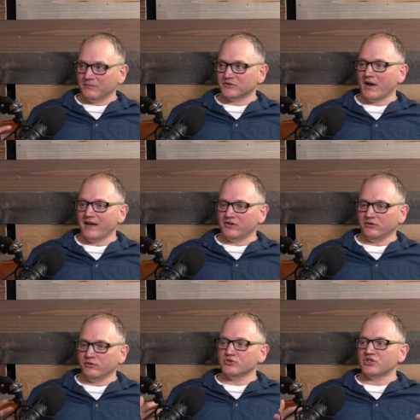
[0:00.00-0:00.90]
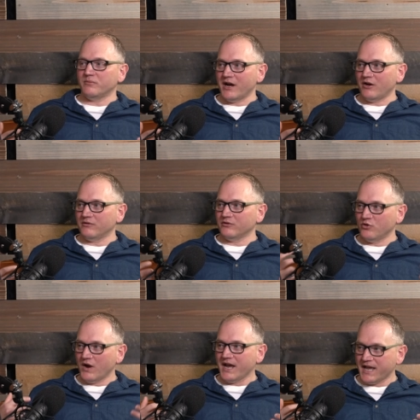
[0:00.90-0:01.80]
So I have an illusion about
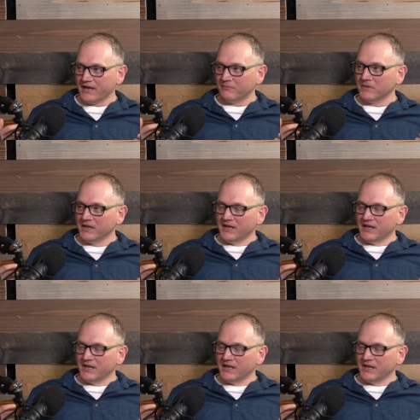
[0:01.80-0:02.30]
who I am,